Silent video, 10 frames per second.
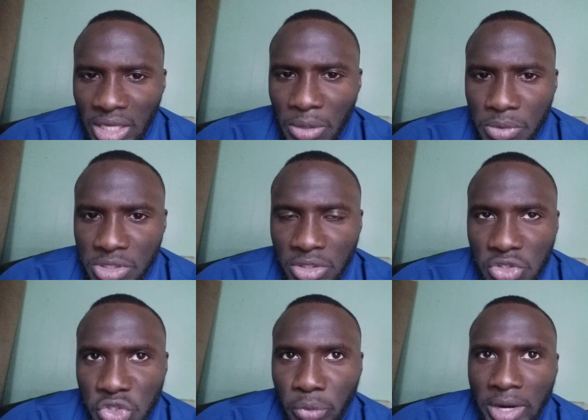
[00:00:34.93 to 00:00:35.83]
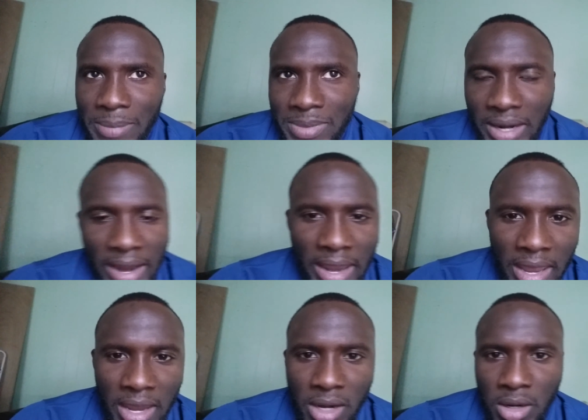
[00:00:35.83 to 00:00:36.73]
It was in a dream that I
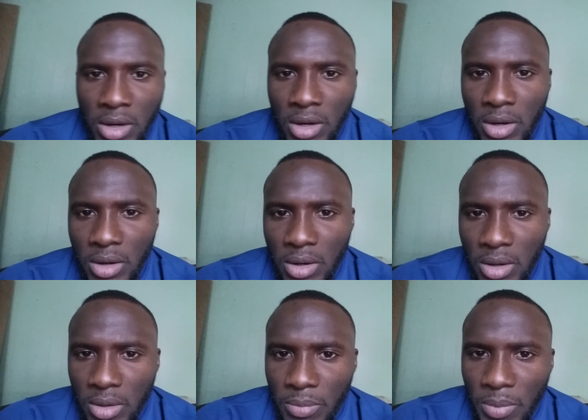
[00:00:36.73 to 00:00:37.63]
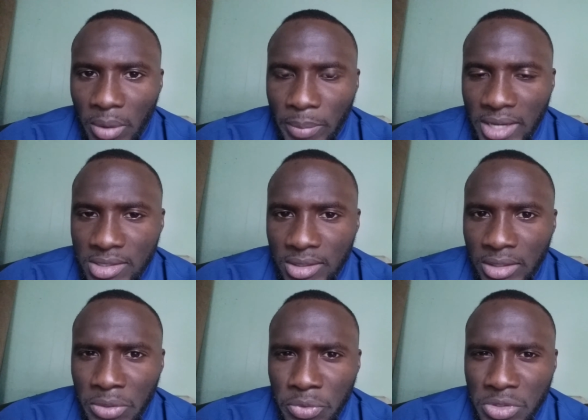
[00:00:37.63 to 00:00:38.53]
had.
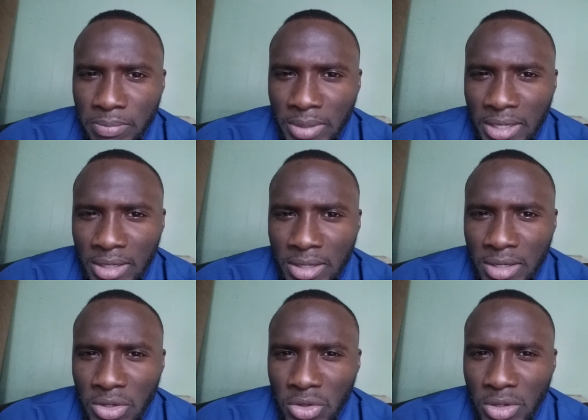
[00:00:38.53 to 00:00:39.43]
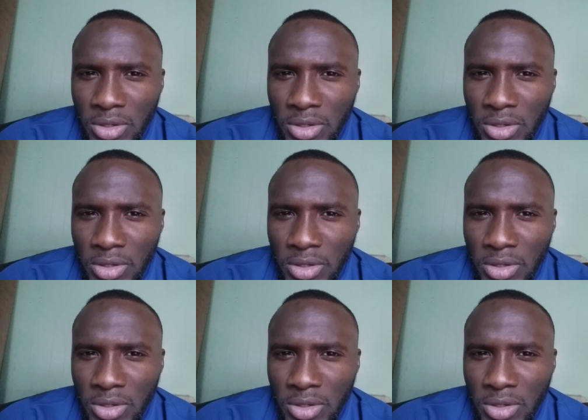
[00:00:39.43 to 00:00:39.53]
Basically, it was me